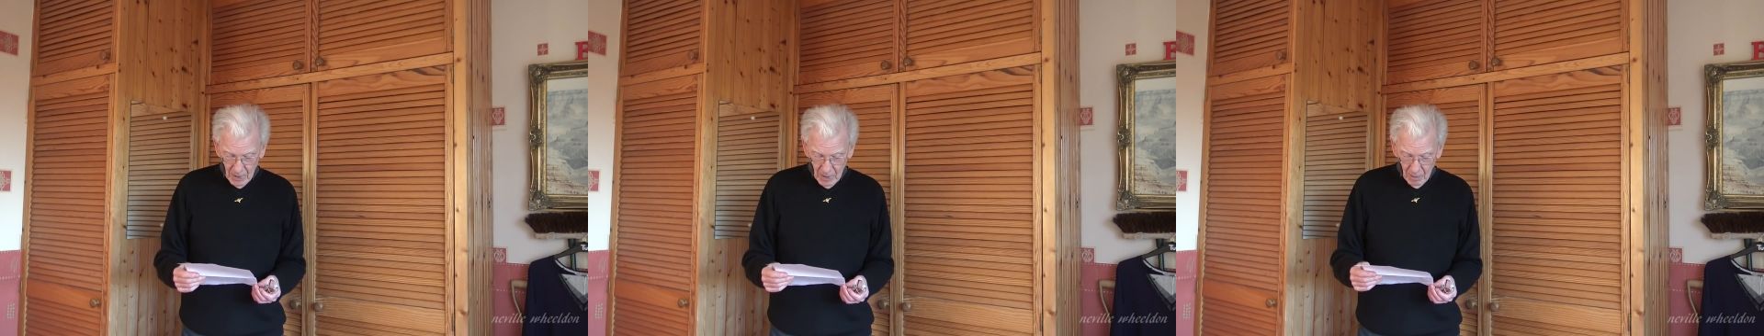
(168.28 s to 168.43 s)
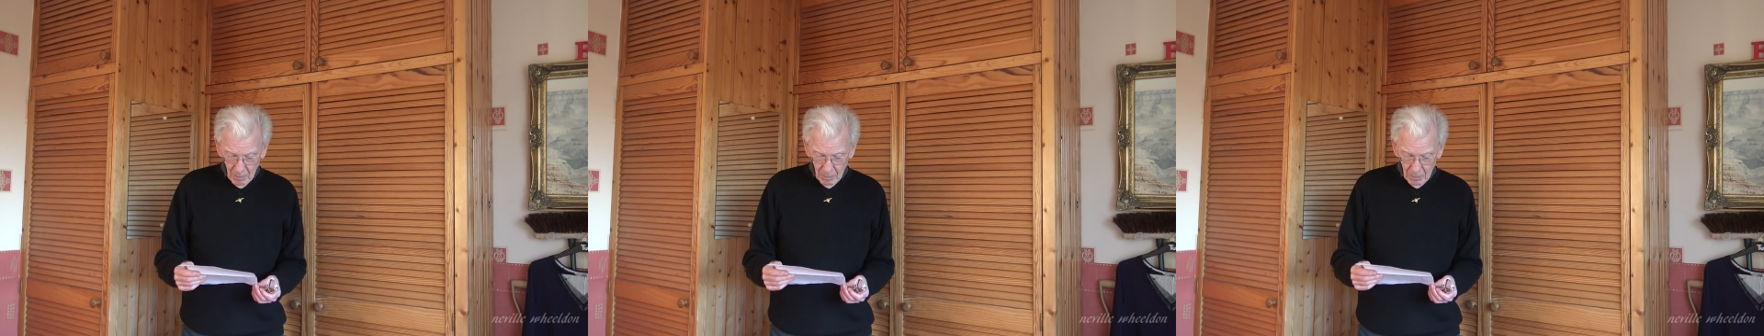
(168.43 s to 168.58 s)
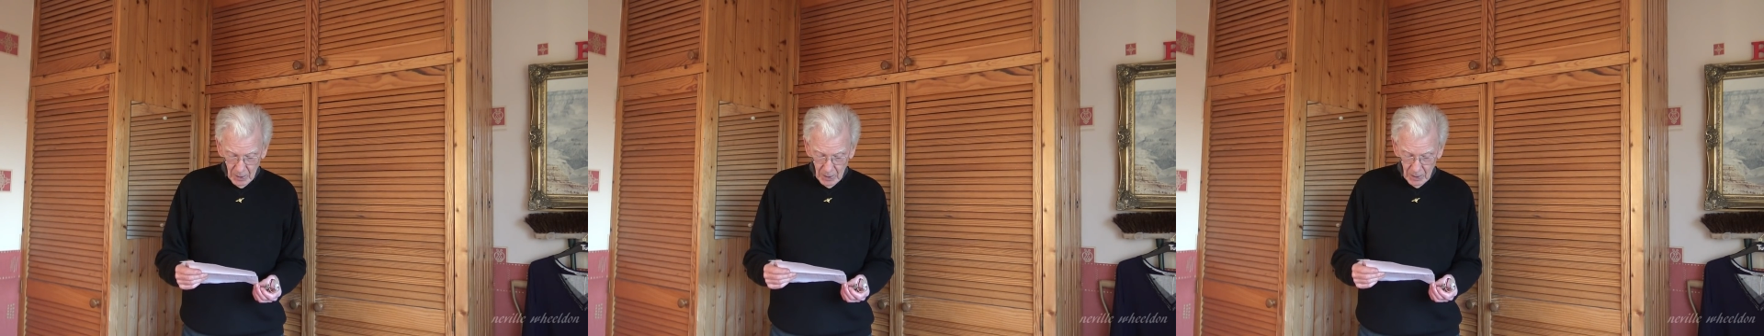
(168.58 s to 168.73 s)

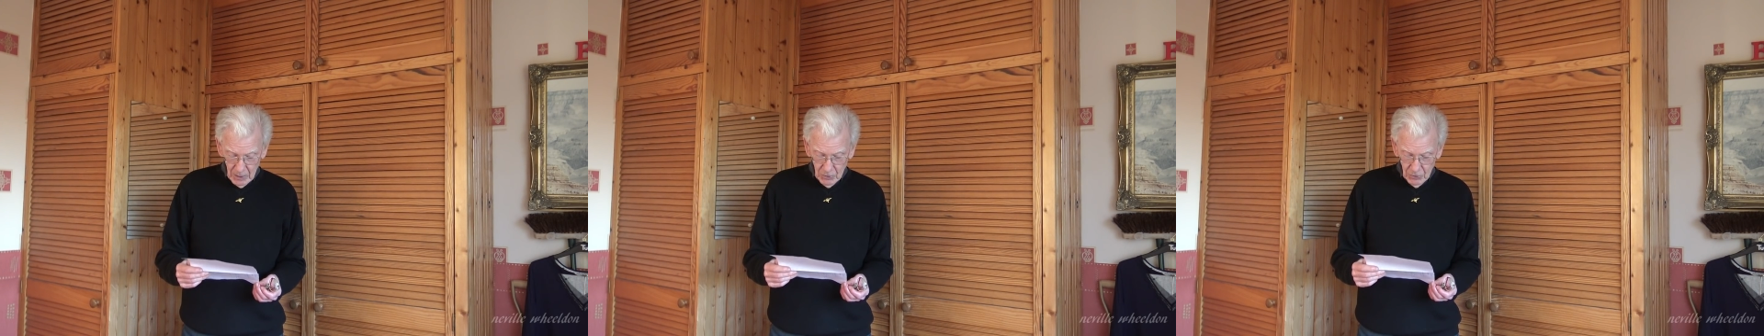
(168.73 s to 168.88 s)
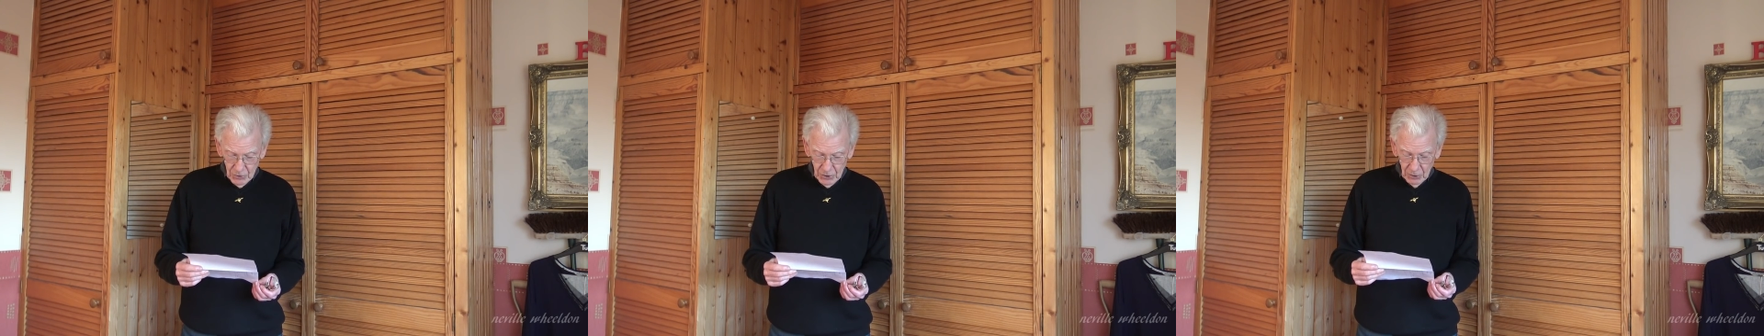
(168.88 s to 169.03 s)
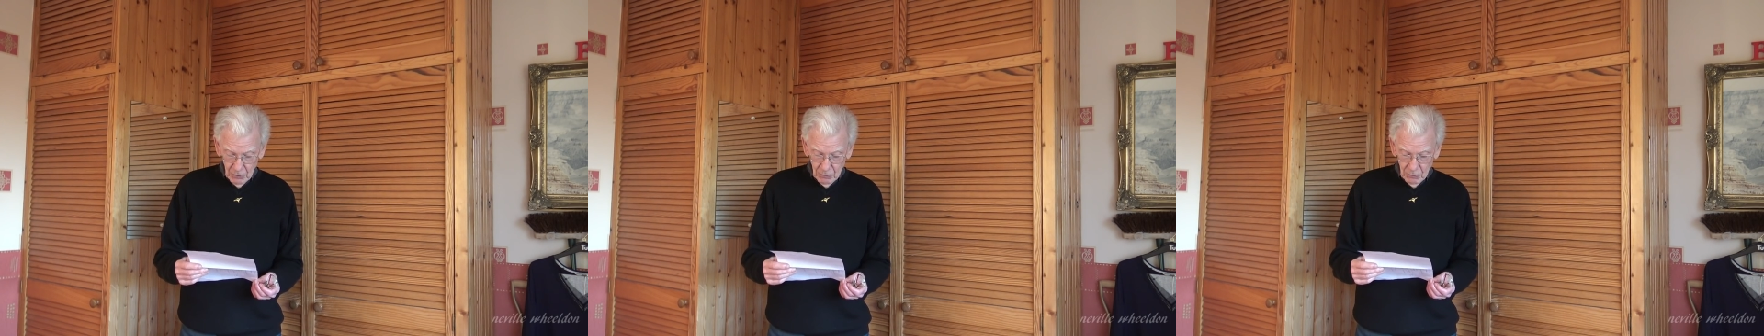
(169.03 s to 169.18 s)
But
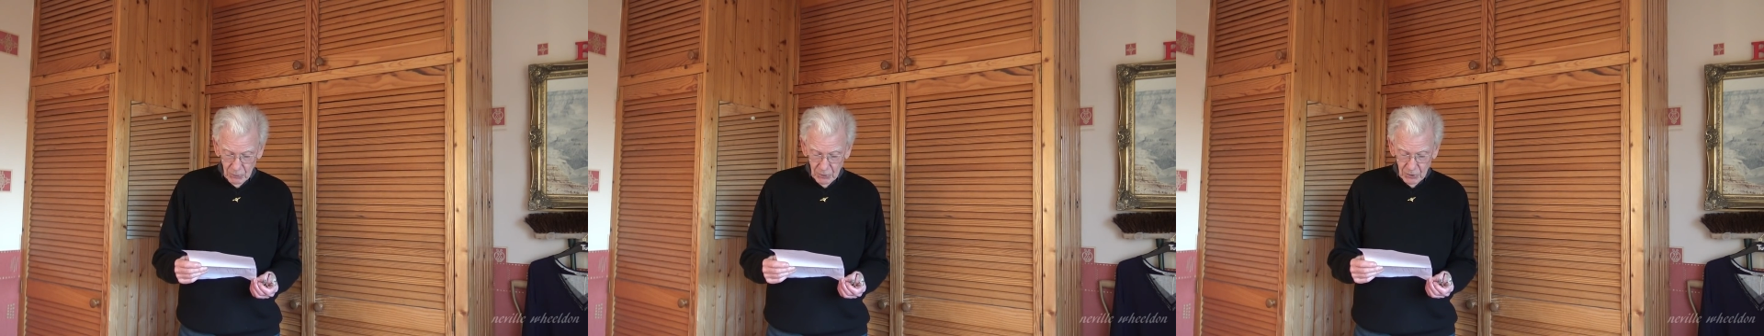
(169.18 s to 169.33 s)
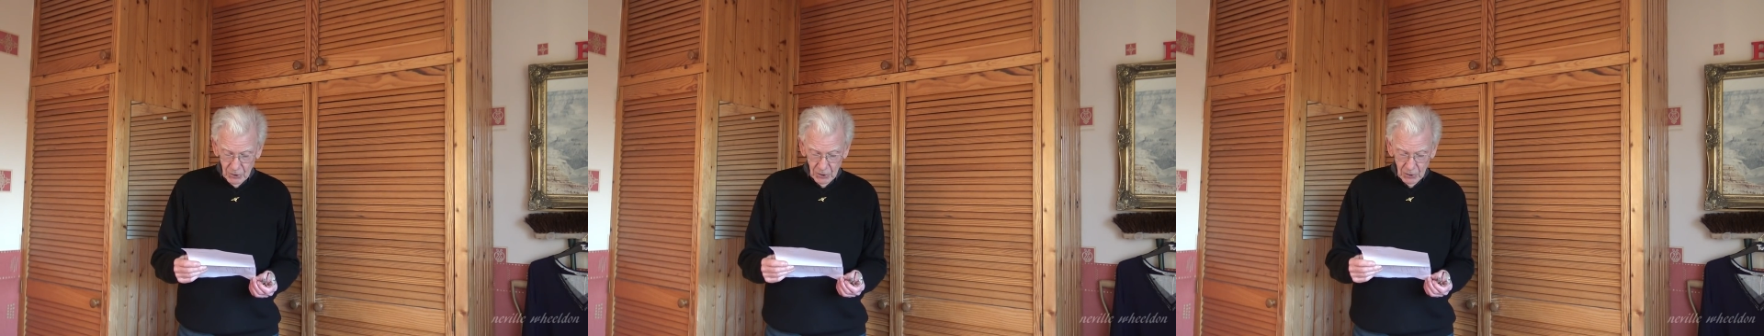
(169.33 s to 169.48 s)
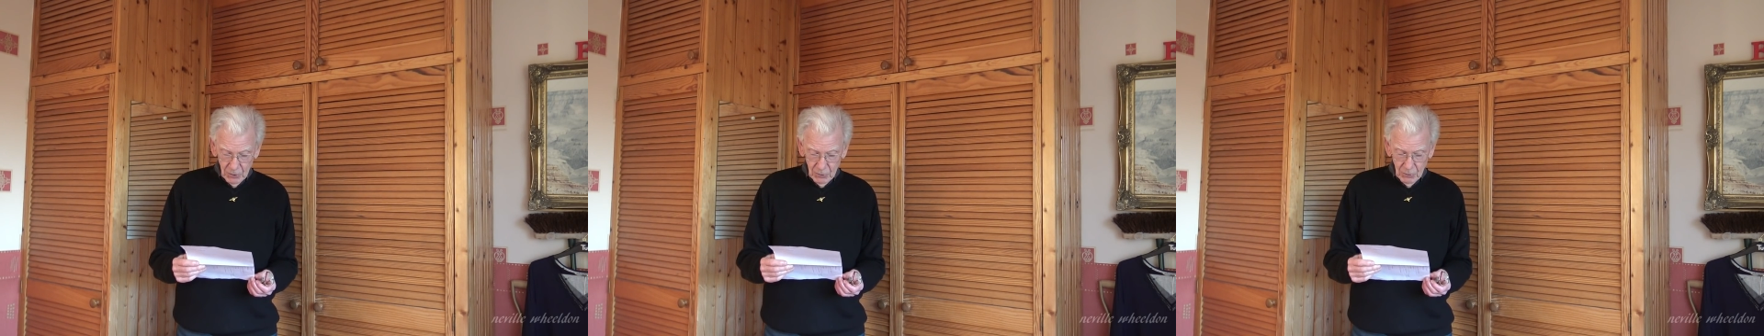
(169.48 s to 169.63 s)
due
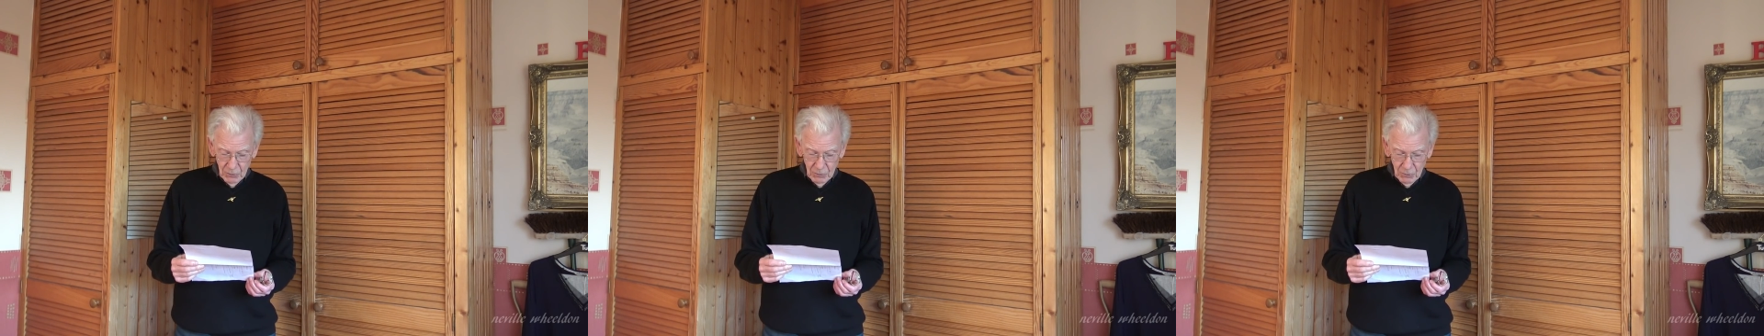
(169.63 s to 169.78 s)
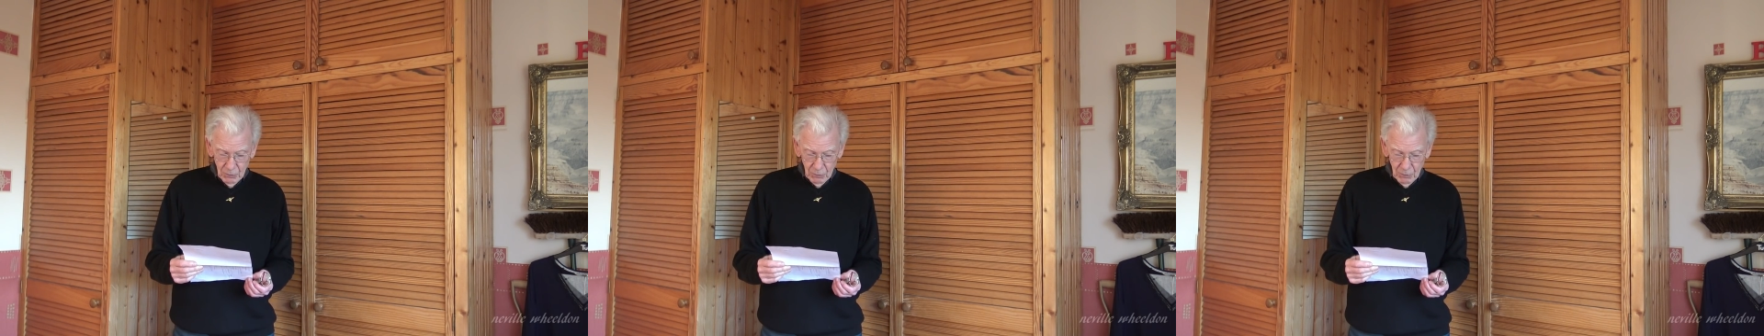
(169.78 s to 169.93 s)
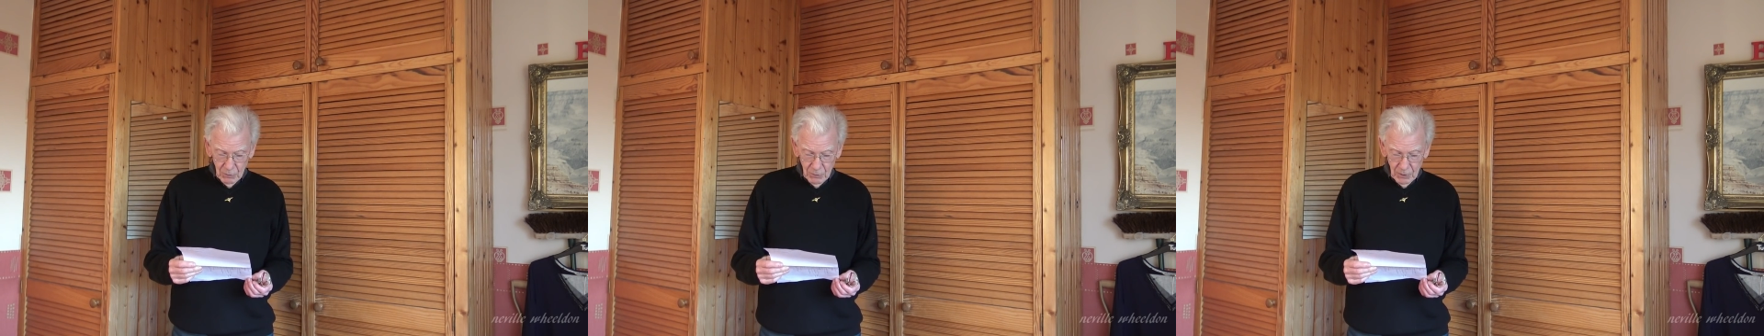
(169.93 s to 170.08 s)
to